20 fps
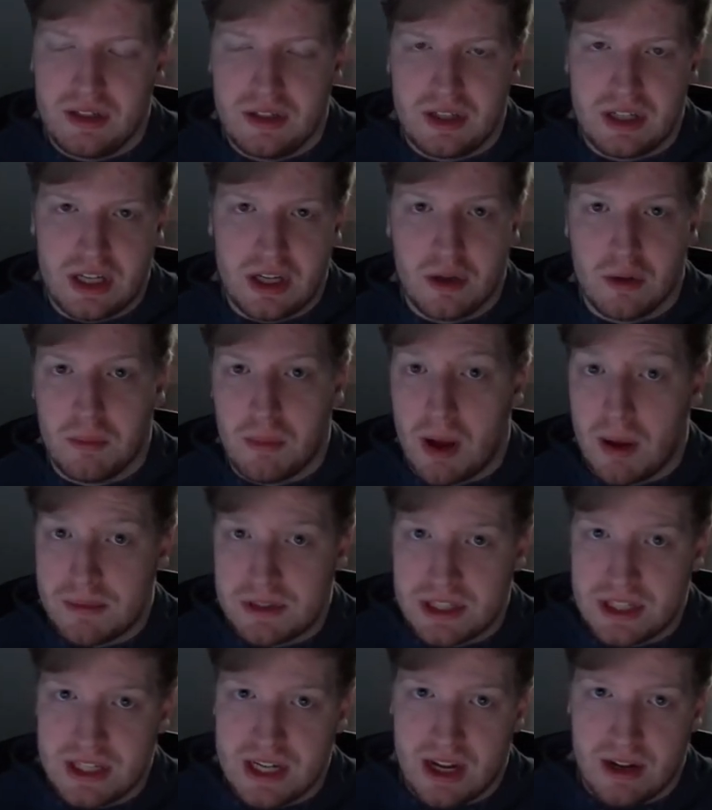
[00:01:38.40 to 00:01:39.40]
kill mobs
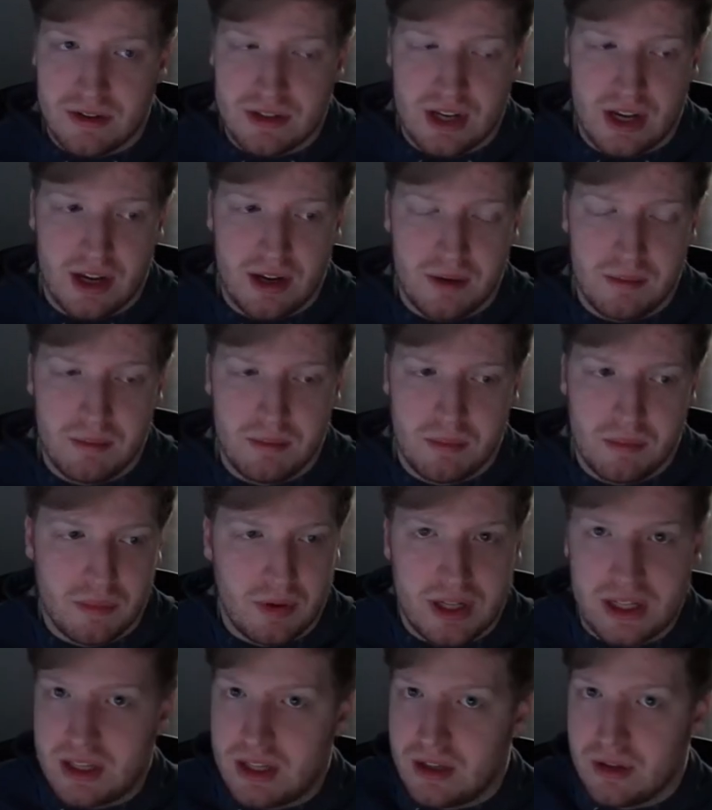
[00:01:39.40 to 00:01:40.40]
in the downtime,
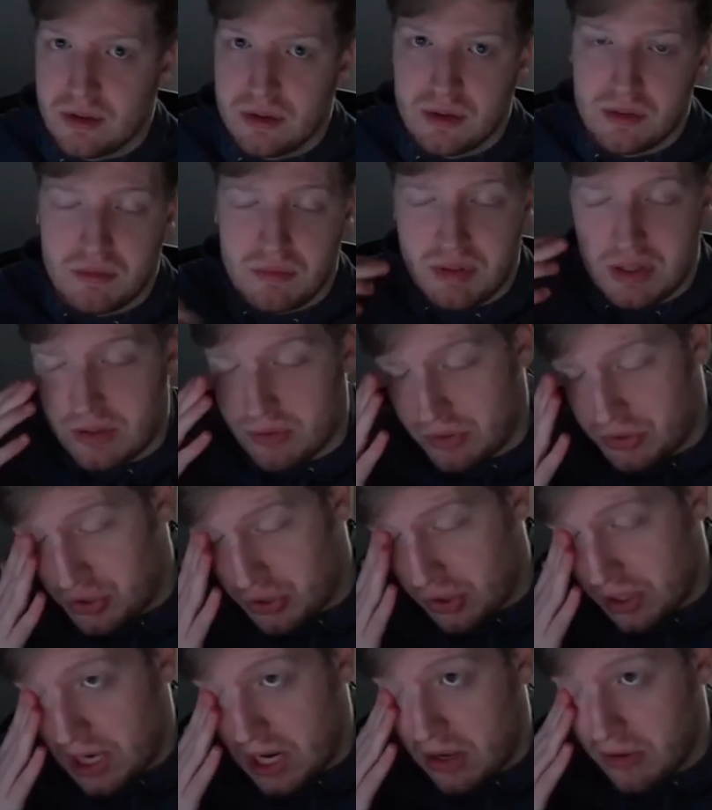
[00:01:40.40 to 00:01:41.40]
like kill either a
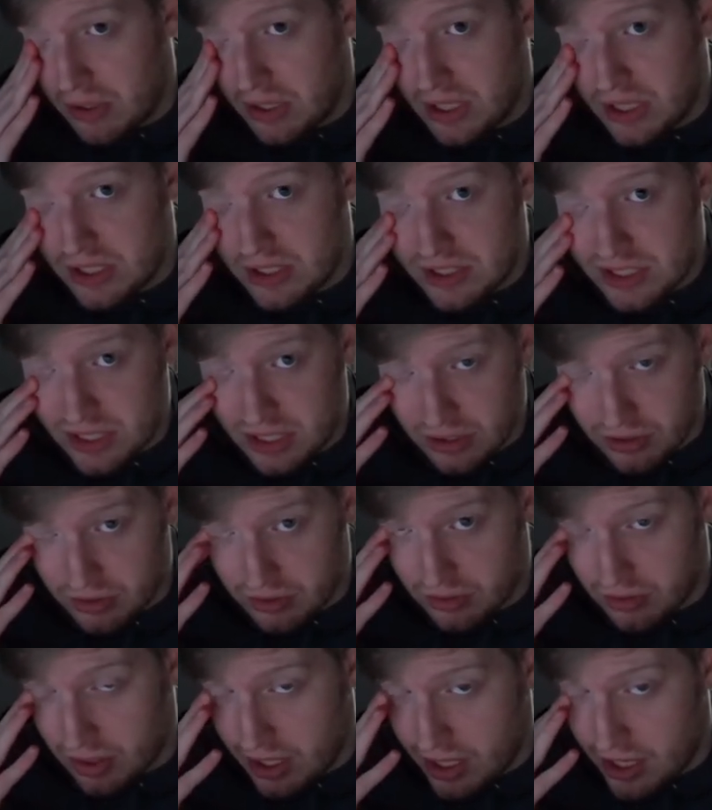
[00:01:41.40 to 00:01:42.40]
Shard of Halkias,
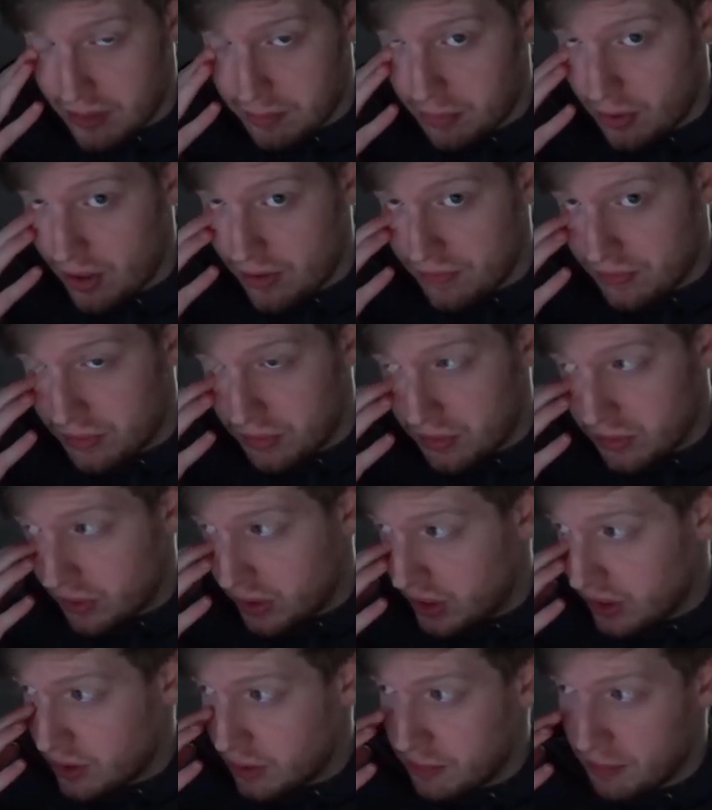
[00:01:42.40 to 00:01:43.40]
kill a Prideful,
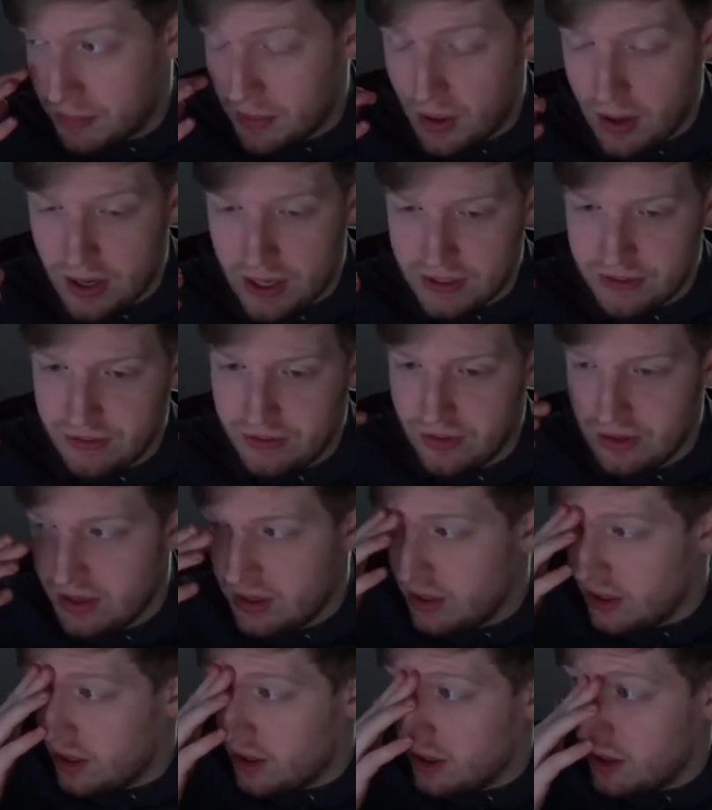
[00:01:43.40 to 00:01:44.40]
kill a boss,
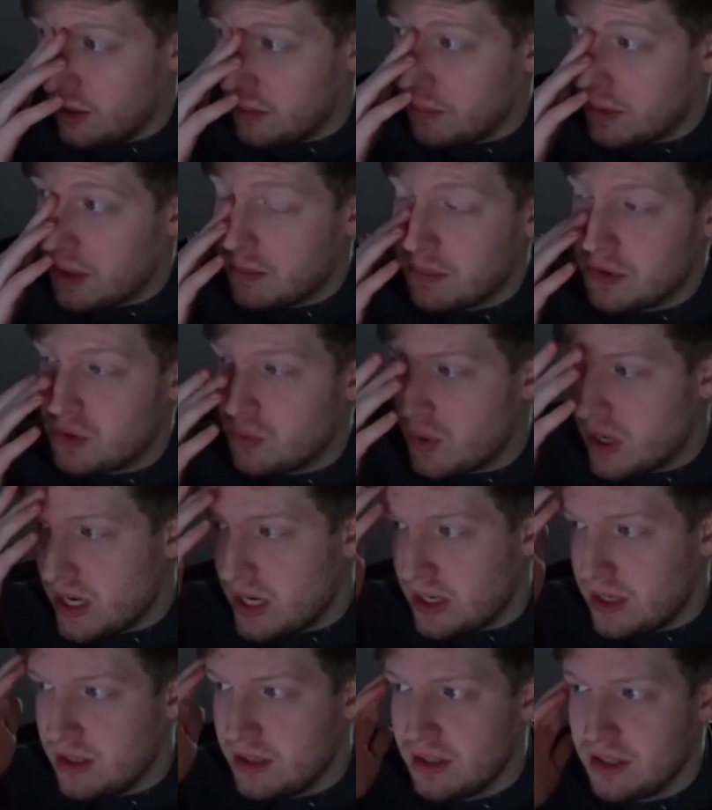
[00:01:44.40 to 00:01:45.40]
in
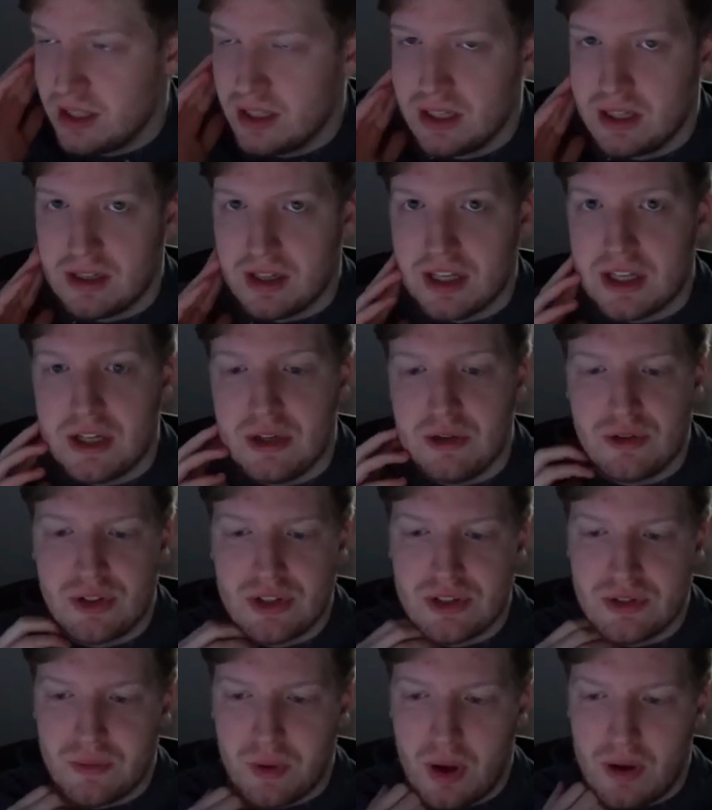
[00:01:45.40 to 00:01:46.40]
between like uses
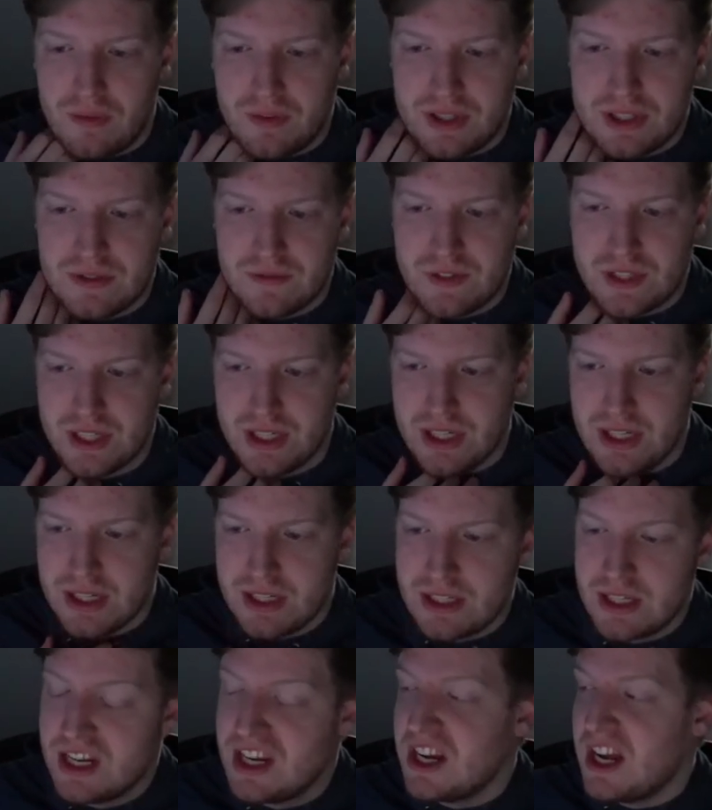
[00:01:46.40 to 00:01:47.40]
of offensive CDs.
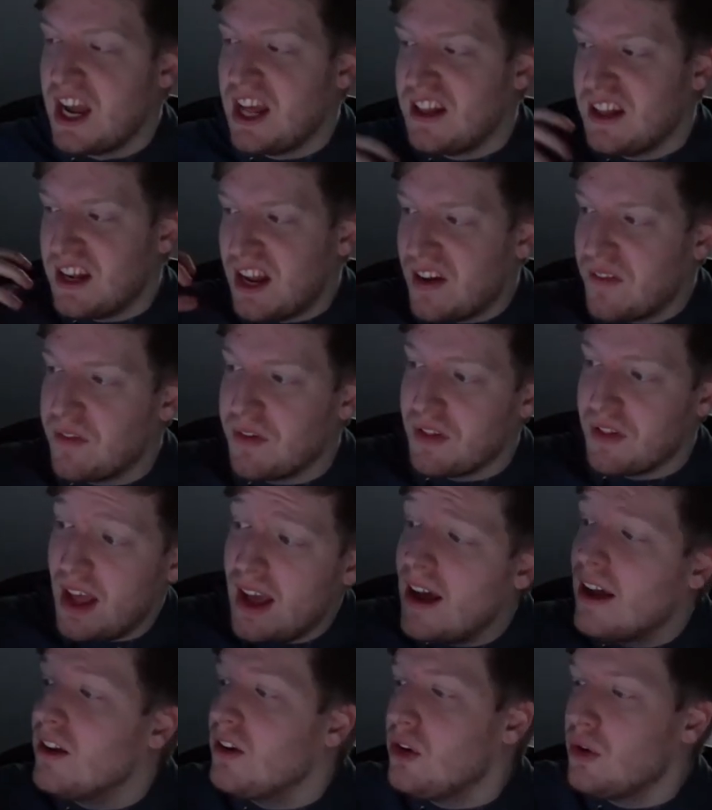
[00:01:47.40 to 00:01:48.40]
And then after
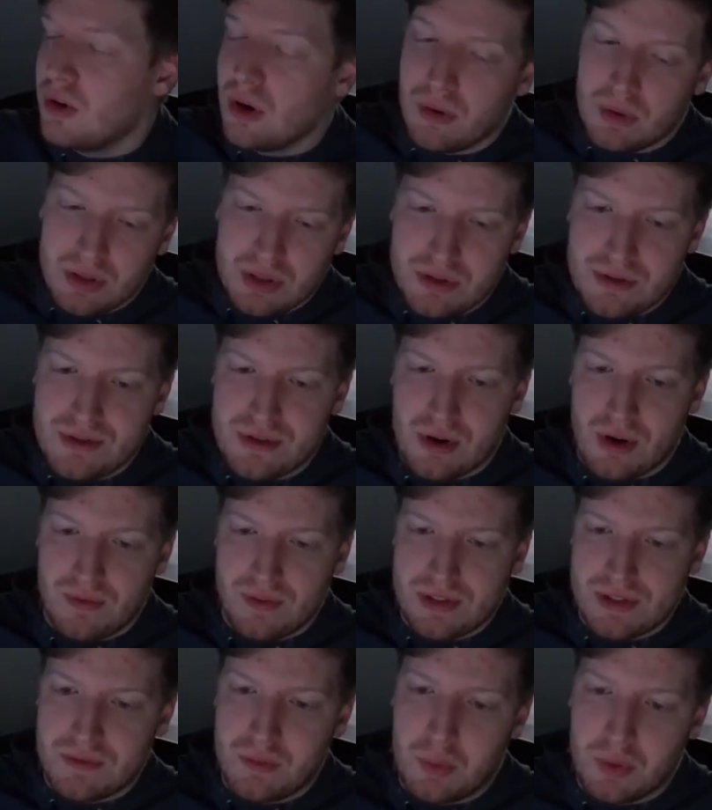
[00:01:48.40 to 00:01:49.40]
that, you go and use your
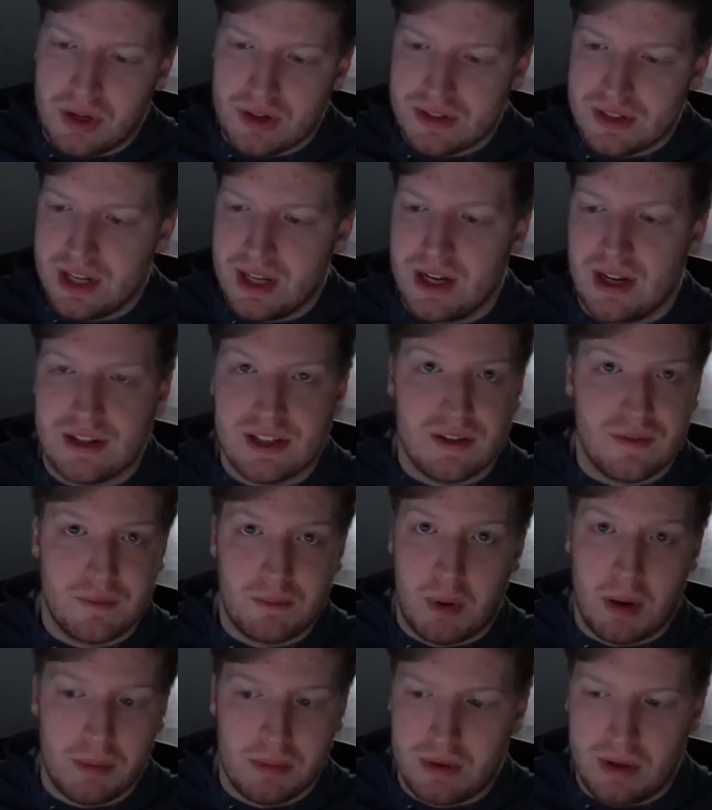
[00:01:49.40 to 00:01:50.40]
offensive cooldowns again, as they've
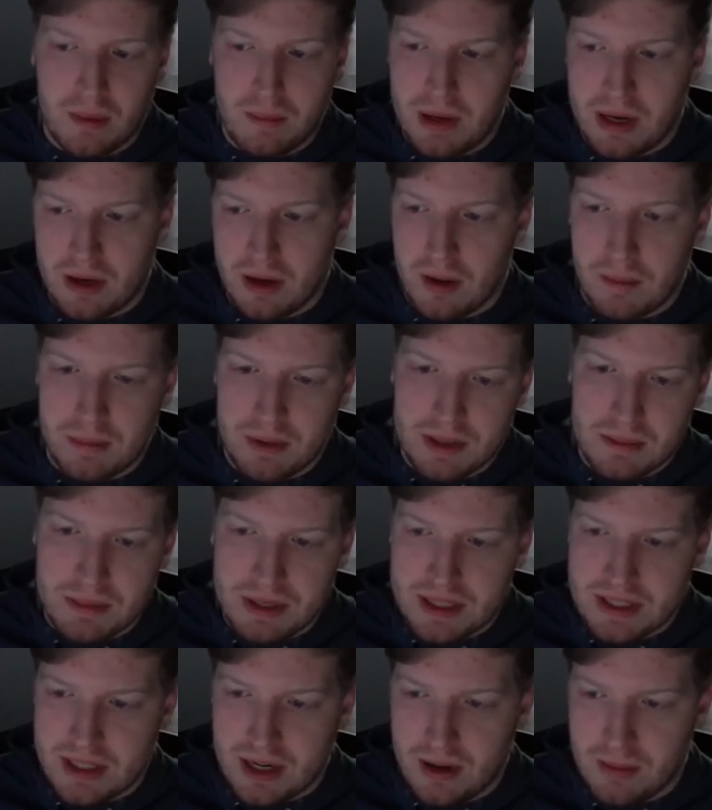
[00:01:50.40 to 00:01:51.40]
probably come back up in the
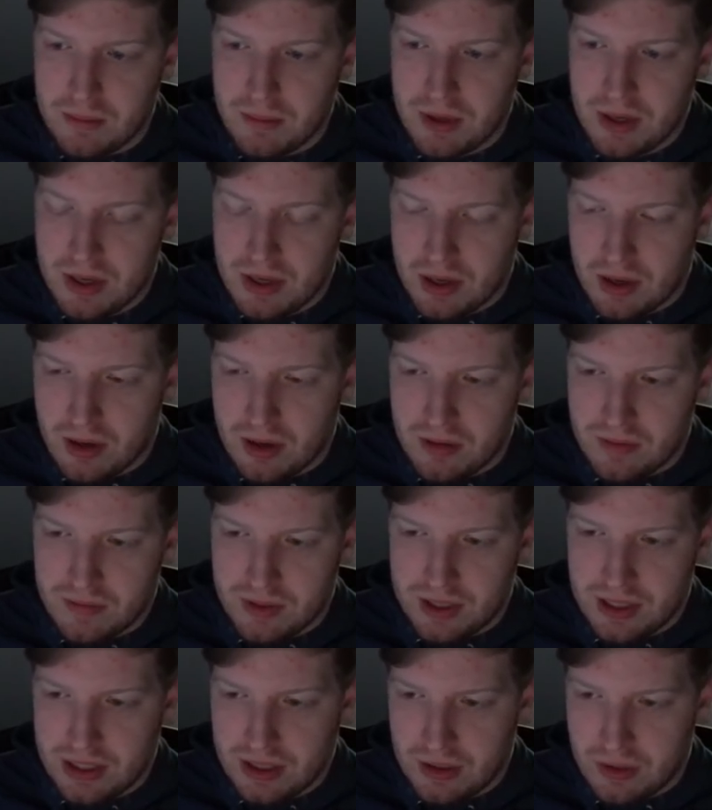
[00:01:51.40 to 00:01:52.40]
meantime
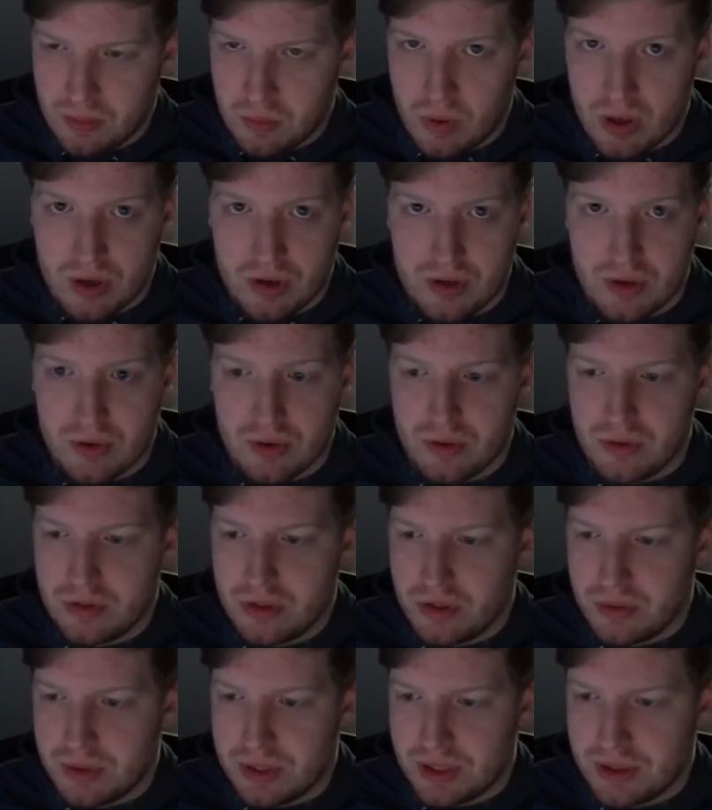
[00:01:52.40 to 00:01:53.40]
of where you're
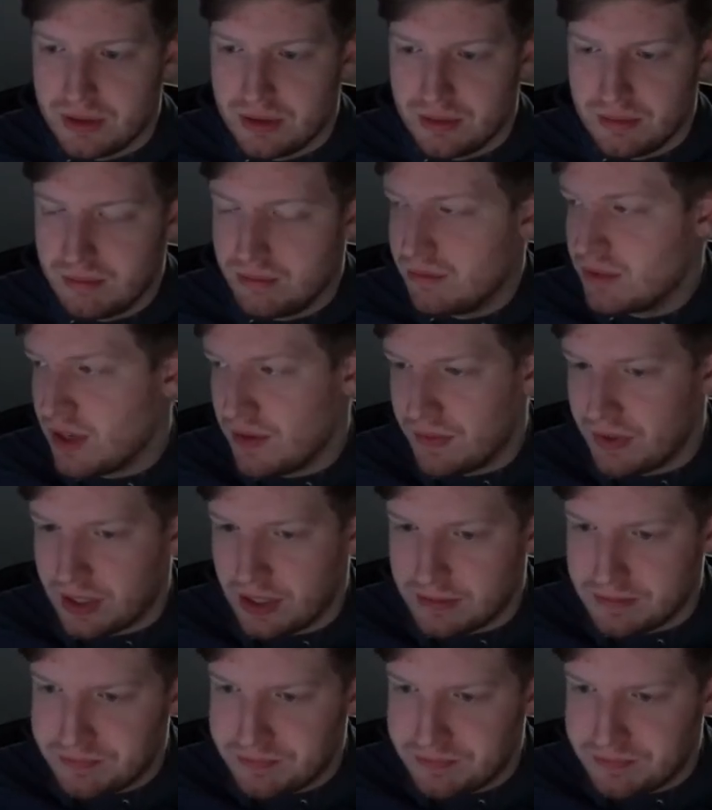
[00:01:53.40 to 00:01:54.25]
doing stuff like that.